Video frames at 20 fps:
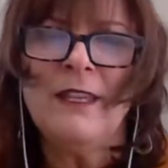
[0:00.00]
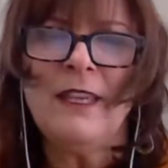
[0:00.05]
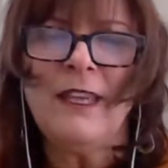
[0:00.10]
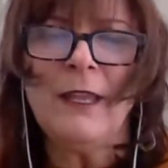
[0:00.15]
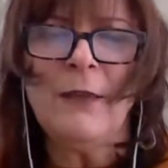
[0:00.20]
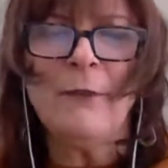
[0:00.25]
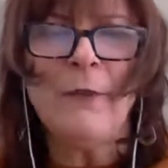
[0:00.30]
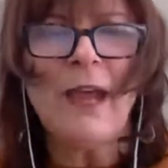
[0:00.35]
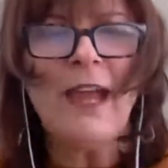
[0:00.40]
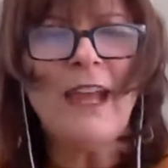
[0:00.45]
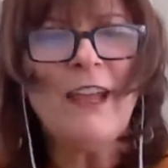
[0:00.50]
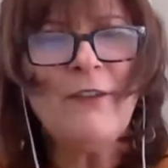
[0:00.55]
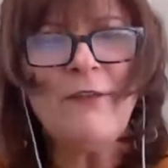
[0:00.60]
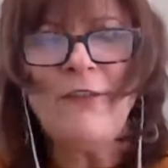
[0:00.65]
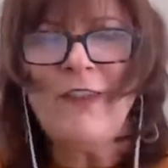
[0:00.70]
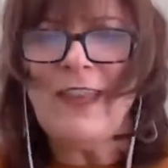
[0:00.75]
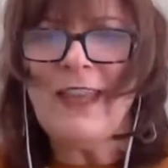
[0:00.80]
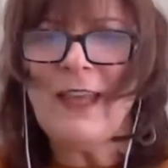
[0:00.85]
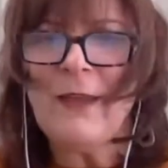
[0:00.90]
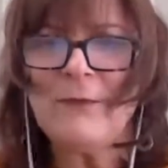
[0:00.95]
in my
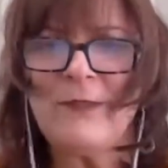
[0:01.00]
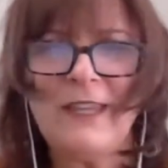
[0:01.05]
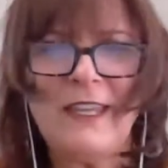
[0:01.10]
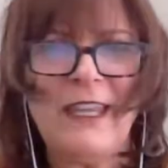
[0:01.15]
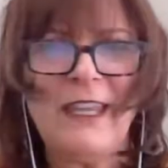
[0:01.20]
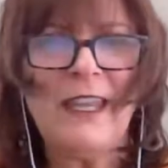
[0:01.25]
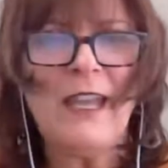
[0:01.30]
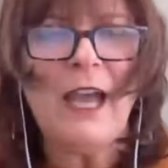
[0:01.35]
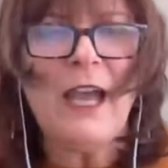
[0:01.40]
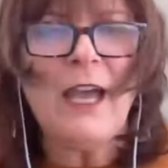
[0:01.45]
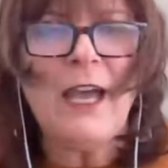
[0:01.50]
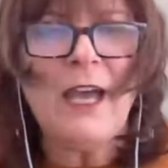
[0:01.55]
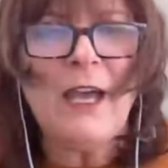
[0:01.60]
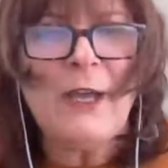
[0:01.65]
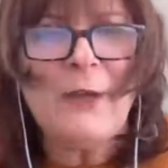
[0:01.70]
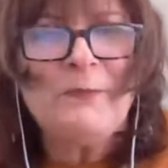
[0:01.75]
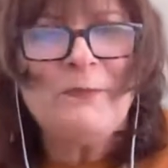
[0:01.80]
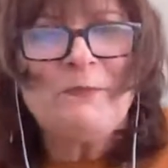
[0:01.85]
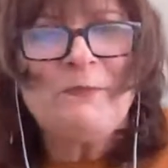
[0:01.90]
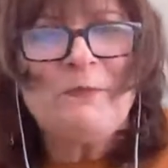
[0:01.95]
family,
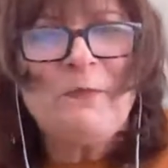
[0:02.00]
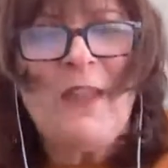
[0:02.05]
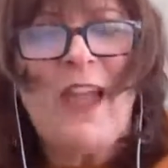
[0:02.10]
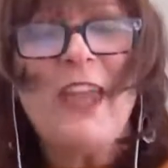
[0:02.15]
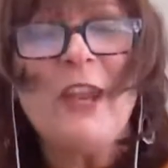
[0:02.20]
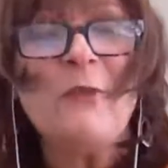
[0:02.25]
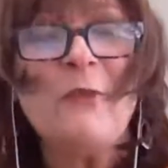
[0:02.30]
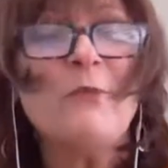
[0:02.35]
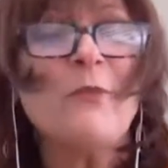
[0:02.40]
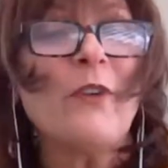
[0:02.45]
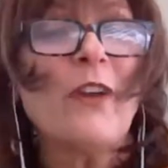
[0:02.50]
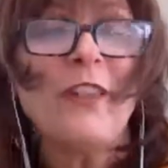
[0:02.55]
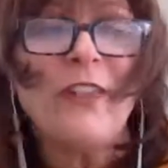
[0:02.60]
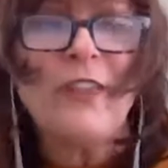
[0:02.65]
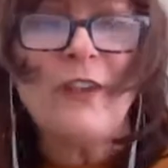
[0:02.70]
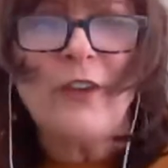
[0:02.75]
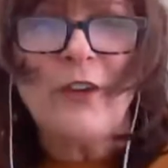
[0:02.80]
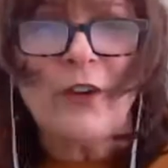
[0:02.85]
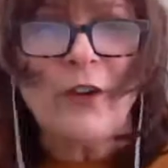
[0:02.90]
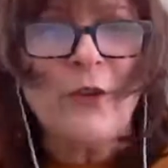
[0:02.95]
I had a
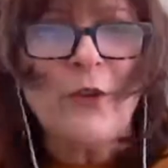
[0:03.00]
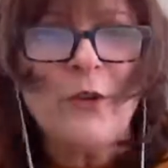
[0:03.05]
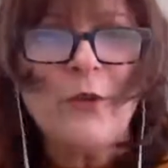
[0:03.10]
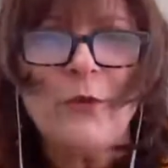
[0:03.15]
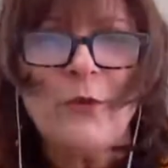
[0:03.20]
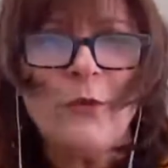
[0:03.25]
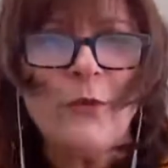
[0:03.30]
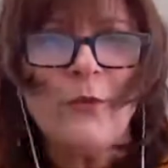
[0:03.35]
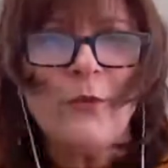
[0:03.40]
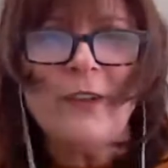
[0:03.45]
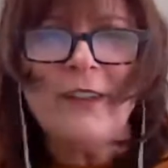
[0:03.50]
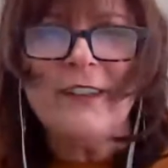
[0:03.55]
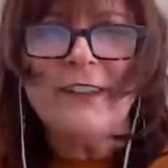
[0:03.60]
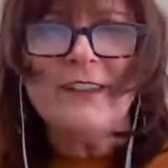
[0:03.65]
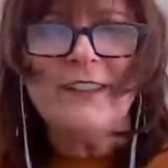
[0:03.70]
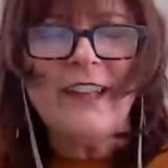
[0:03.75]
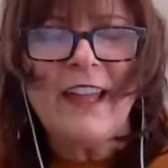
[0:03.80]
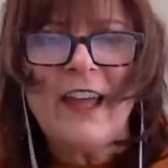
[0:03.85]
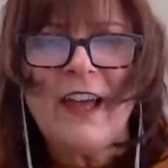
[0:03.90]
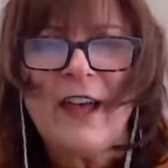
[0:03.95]
brother who
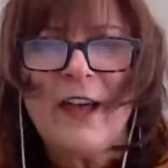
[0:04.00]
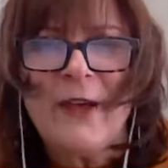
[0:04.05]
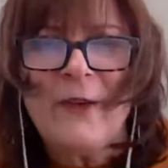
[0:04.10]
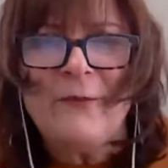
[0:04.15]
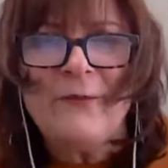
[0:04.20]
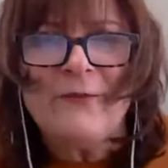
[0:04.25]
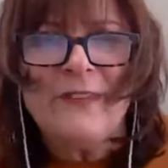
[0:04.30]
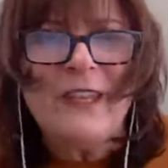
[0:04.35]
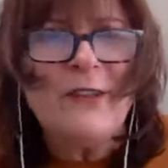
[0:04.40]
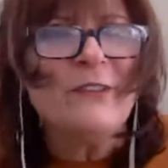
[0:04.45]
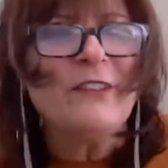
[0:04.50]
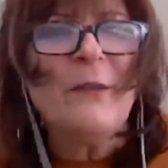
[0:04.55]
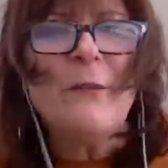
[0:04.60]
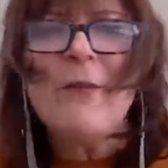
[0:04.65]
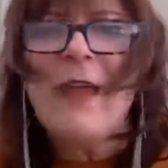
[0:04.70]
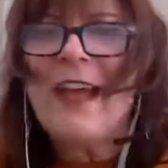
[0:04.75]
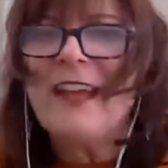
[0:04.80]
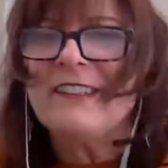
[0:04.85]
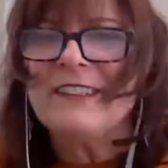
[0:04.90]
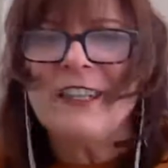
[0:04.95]
he was a
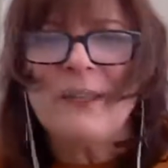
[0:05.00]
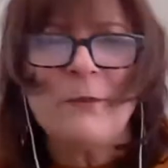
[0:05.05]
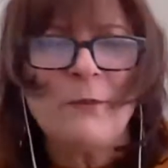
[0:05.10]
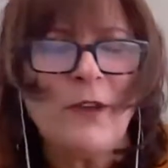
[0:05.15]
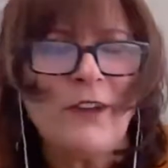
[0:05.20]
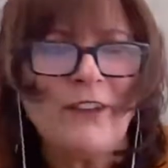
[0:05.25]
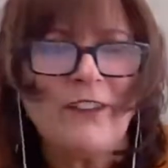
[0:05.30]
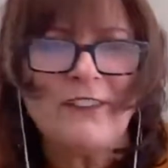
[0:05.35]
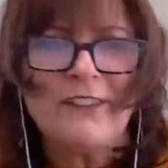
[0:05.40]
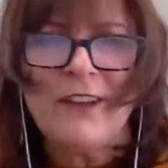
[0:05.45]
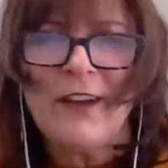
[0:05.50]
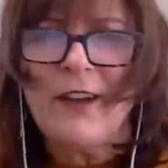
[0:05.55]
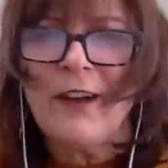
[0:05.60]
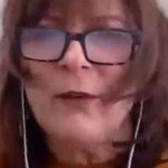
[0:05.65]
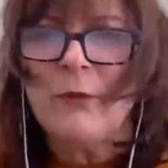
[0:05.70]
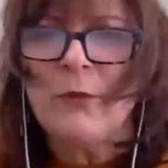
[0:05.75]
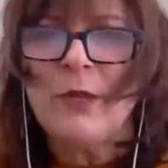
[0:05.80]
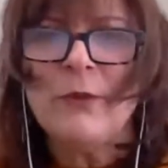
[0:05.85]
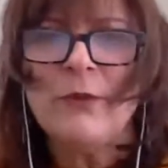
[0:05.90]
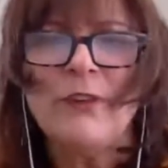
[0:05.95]
basketball star,
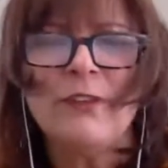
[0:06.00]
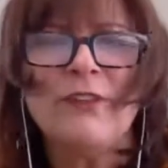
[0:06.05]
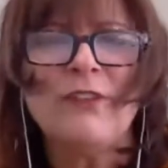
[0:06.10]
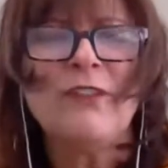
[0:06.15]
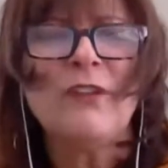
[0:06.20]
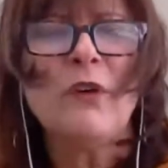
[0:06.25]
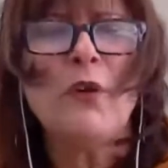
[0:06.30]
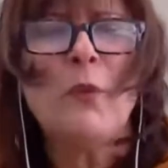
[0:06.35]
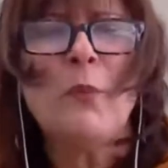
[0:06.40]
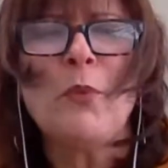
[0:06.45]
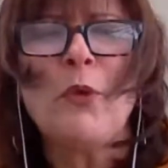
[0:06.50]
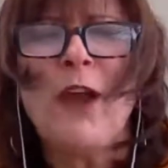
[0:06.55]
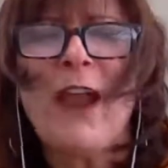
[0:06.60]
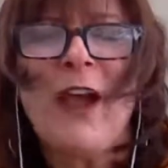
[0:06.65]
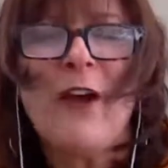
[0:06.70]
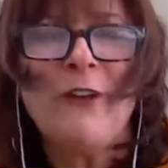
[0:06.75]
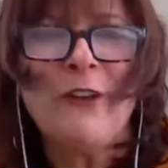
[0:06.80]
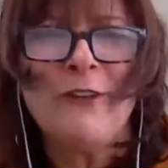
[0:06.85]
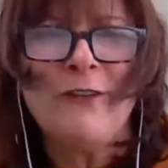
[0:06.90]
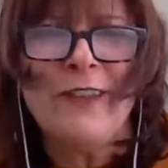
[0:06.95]
and we were so
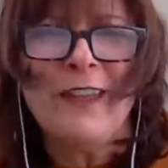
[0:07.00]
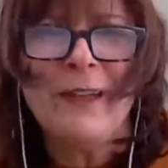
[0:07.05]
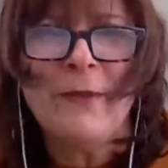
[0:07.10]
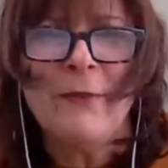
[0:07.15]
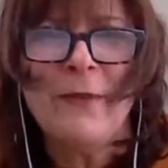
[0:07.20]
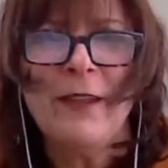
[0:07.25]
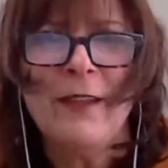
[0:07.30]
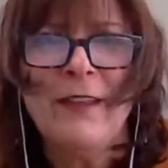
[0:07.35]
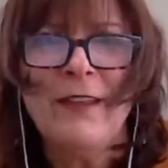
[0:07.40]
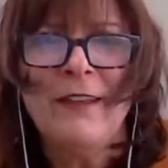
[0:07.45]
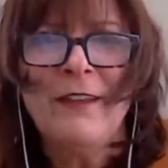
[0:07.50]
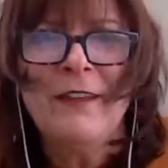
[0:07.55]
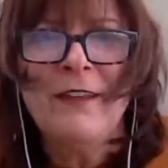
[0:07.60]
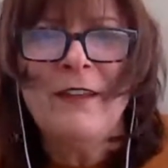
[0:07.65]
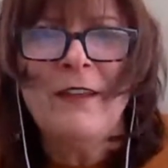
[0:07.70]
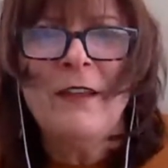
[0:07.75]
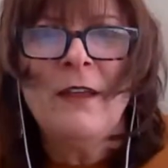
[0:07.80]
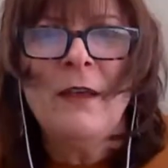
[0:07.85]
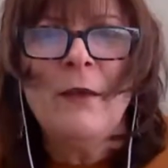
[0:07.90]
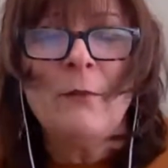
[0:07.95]
proud of him.
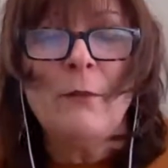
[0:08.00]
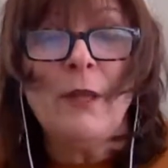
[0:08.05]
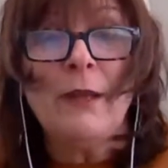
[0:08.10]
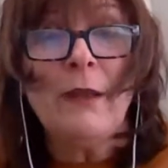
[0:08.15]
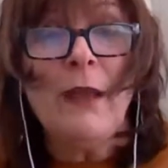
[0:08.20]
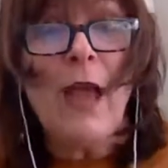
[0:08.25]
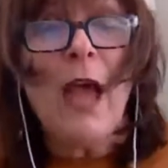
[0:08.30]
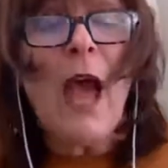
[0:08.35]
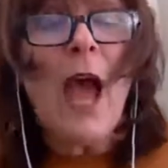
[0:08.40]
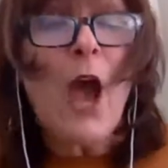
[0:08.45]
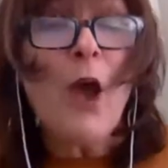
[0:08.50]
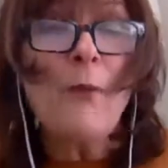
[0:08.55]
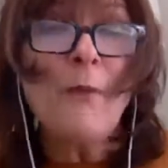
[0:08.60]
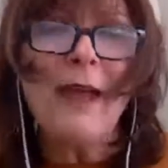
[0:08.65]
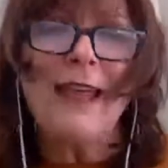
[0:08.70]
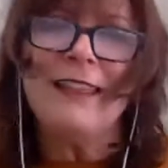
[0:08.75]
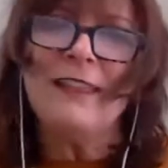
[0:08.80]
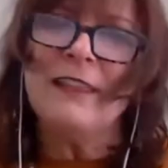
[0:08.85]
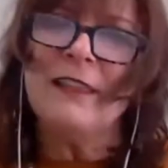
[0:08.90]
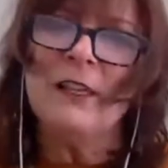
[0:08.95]
But how
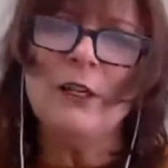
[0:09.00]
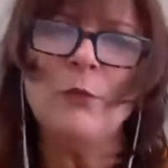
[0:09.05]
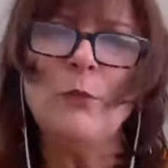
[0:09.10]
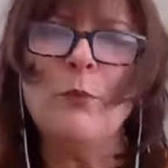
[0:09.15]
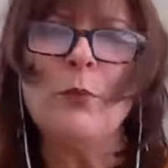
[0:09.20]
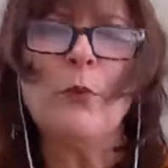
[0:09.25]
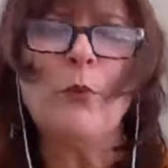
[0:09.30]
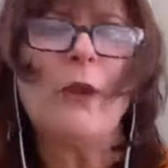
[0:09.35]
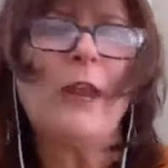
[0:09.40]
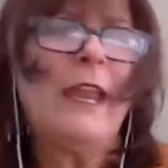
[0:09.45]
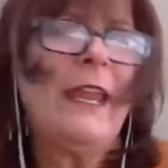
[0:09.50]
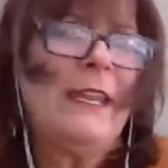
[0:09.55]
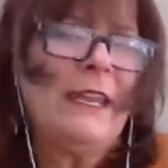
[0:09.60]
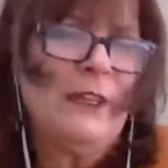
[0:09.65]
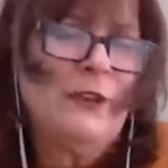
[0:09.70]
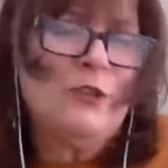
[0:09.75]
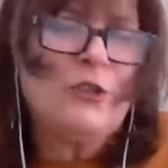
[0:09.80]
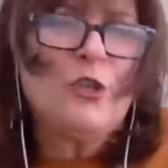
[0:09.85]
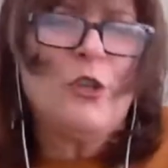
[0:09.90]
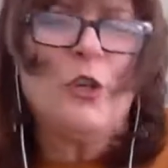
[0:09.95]
my little brain
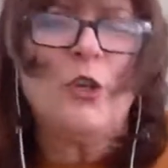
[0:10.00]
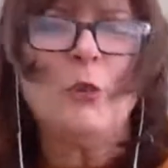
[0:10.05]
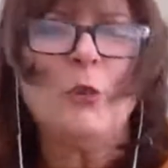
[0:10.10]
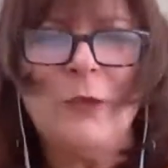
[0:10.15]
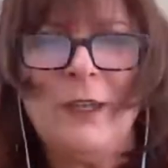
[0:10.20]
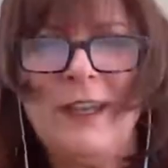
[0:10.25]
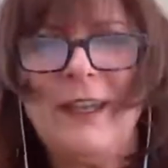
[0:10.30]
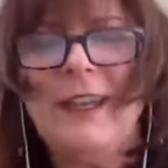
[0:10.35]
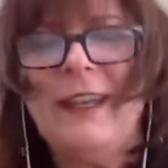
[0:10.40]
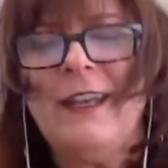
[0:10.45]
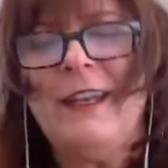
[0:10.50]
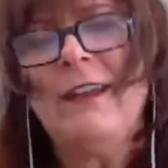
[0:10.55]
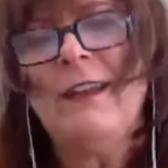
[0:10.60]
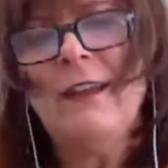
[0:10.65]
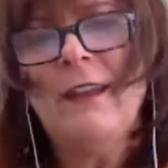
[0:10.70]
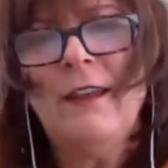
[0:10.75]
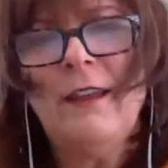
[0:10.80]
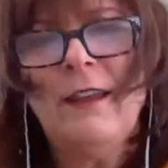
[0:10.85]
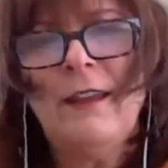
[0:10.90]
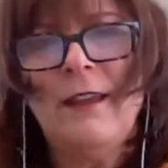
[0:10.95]
interpreted,
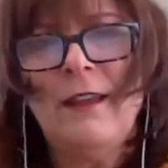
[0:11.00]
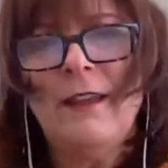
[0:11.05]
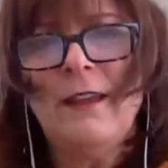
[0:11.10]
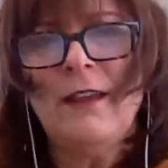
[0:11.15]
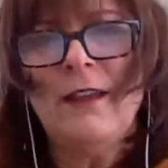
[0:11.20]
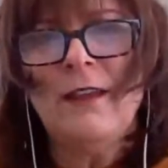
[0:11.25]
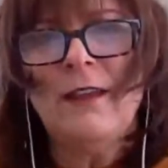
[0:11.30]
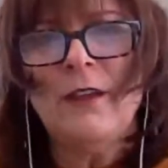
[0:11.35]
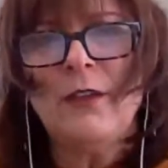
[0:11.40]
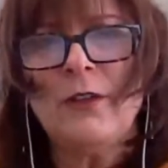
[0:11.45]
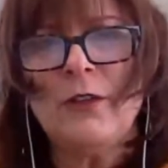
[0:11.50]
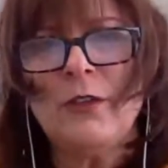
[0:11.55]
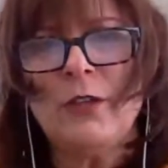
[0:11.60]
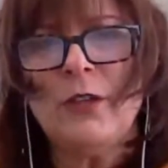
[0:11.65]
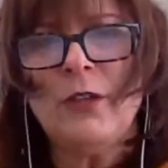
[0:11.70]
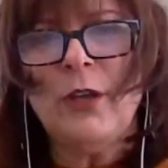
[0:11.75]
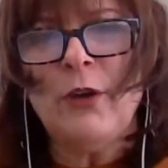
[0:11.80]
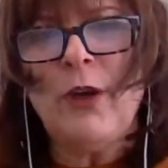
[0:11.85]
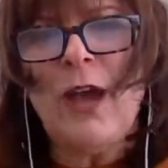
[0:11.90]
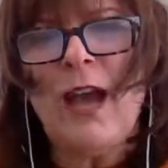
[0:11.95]

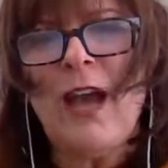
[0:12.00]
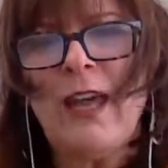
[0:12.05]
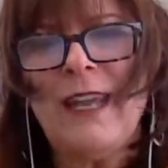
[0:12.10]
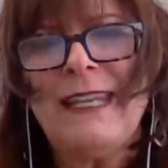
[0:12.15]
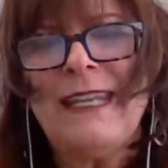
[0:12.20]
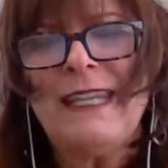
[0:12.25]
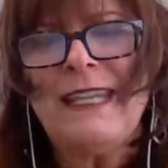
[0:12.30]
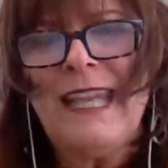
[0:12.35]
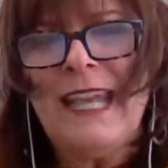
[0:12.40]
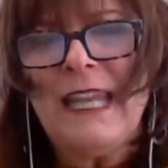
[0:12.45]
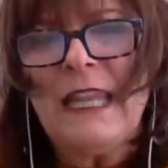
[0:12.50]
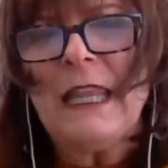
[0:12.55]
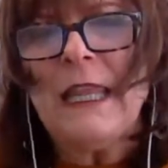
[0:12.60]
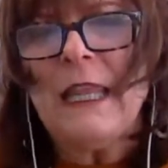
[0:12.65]
how to get